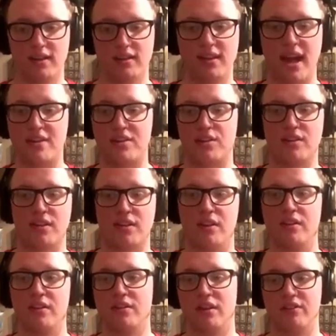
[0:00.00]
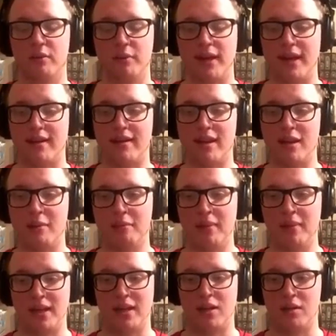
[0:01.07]
these guys are stealing stuff from an ATM, and
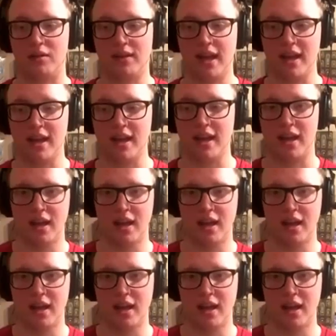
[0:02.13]
he goes, "Hey,